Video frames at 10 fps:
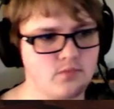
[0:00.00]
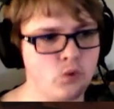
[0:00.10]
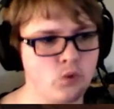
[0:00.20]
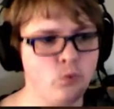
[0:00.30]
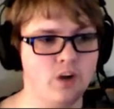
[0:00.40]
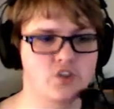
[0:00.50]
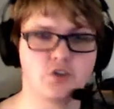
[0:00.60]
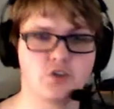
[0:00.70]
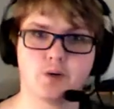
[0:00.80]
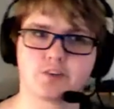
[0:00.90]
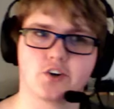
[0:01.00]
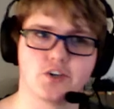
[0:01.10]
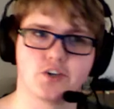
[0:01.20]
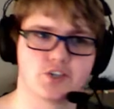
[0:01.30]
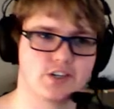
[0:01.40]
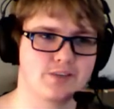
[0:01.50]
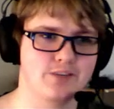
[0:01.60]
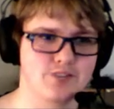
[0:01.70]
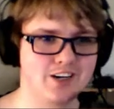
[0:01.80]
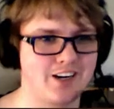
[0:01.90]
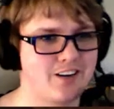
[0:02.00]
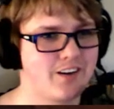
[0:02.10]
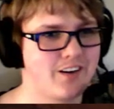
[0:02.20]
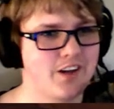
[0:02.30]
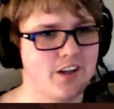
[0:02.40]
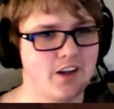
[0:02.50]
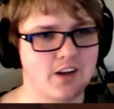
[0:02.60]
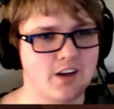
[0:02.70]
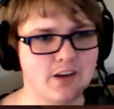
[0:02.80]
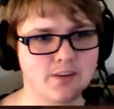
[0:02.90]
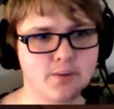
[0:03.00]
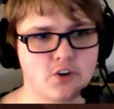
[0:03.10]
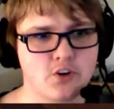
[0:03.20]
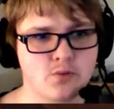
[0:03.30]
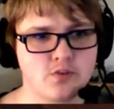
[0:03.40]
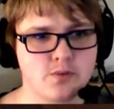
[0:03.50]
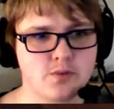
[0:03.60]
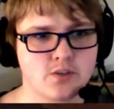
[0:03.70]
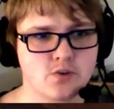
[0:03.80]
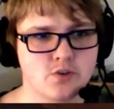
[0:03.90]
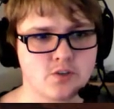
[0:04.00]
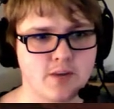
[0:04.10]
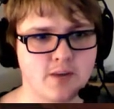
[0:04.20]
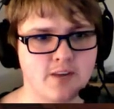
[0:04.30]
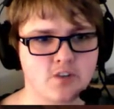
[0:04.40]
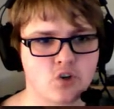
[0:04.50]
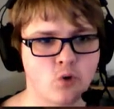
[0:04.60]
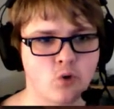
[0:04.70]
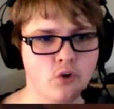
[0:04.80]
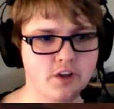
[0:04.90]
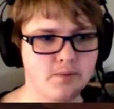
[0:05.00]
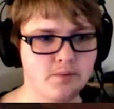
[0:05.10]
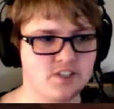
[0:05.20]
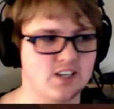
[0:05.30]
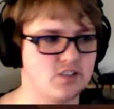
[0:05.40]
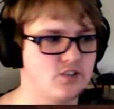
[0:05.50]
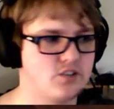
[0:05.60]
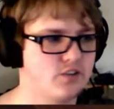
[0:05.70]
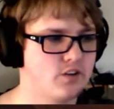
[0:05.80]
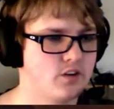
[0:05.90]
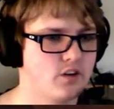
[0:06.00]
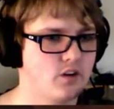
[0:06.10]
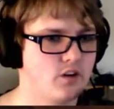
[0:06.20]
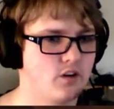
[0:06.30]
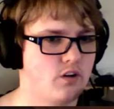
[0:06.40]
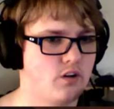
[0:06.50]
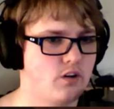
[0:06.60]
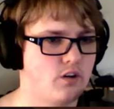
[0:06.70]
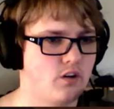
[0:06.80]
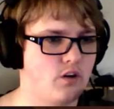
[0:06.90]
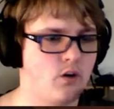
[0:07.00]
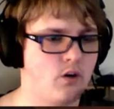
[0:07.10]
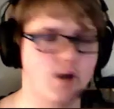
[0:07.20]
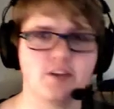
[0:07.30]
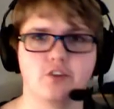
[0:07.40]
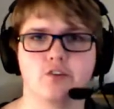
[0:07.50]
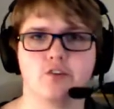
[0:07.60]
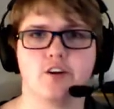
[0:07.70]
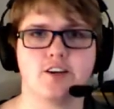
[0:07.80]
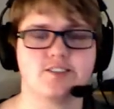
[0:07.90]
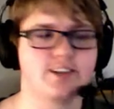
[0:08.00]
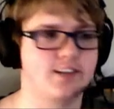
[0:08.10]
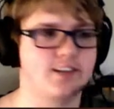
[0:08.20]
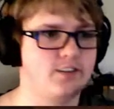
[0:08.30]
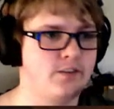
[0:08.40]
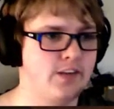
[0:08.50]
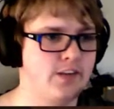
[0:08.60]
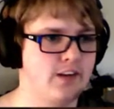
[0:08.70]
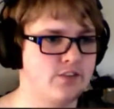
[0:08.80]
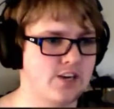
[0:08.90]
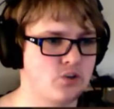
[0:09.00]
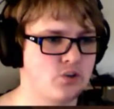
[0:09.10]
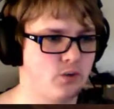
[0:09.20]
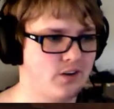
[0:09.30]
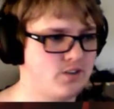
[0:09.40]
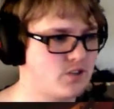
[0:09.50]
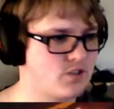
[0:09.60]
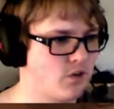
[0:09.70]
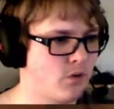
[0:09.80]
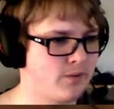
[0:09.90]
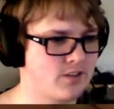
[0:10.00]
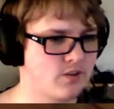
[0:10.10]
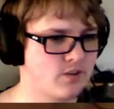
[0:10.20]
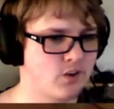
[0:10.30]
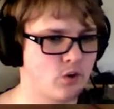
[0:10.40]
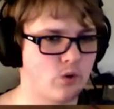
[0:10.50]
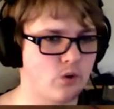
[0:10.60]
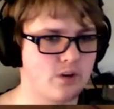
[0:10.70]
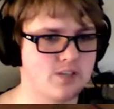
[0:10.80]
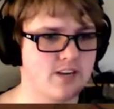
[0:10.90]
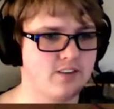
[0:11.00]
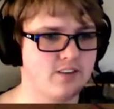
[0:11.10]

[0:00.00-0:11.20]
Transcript: We actually do have a curse. I'm sorry. In combat, the player's movement speed is reduced by how much gold they possess. Oh, I didn't even realize that. You mean I was actually walking slower because of all the gold I was having?